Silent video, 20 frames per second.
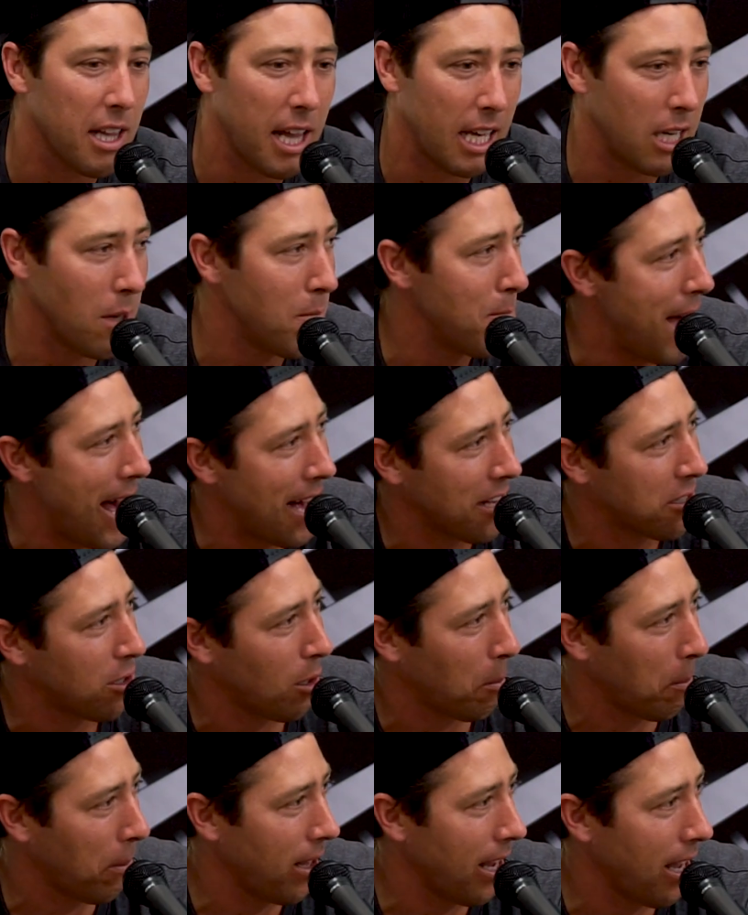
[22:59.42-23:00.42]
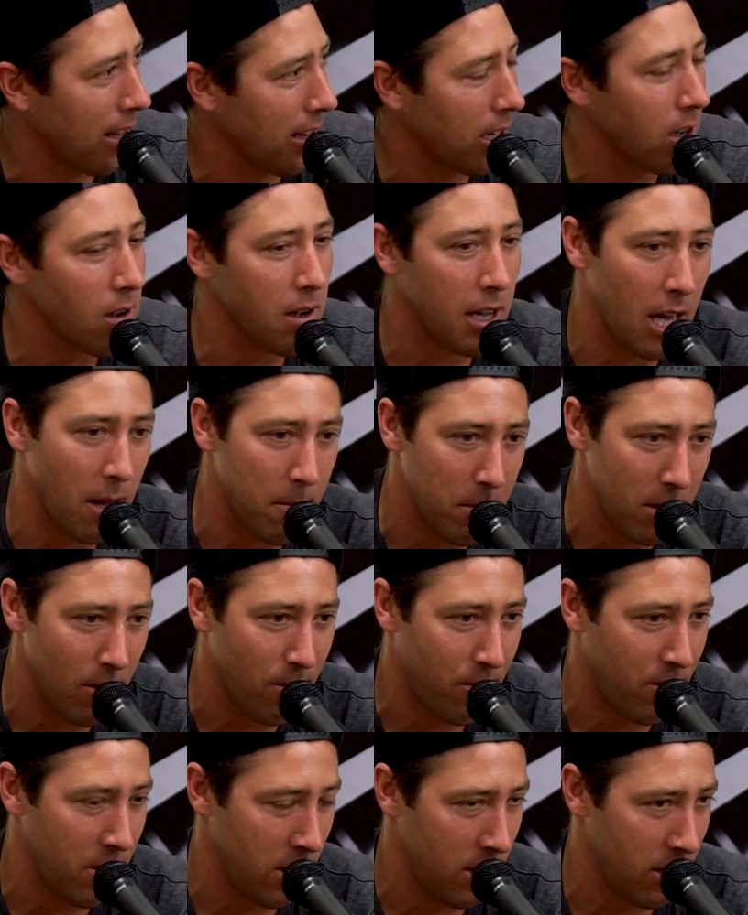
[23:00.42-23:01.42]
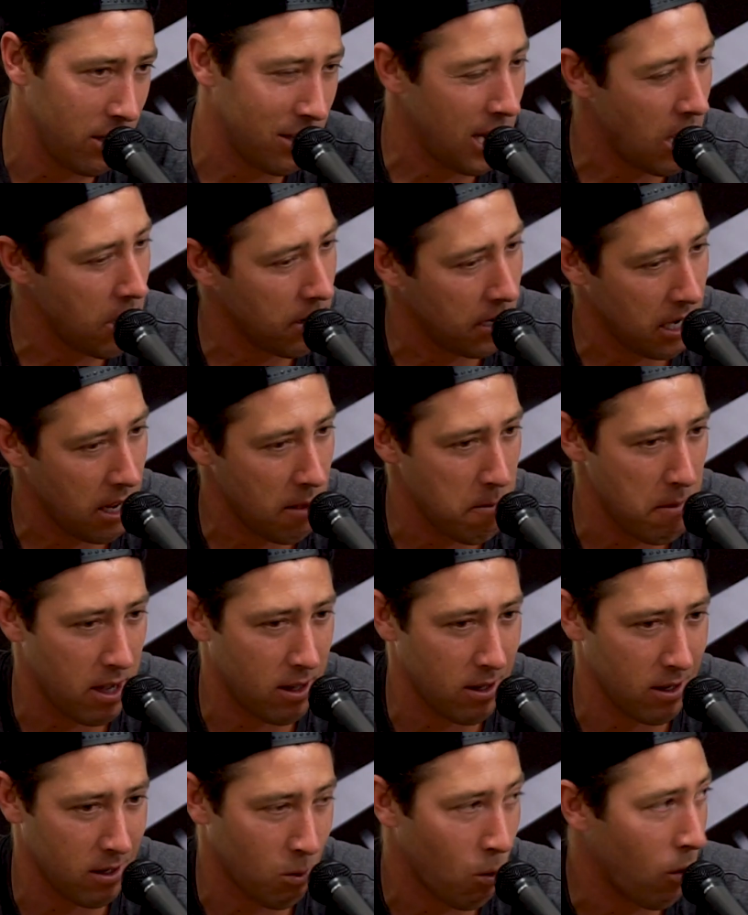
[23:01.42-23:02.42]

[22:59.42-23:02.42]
like a master plan. Like, okay, I'm into fitness. How could I make this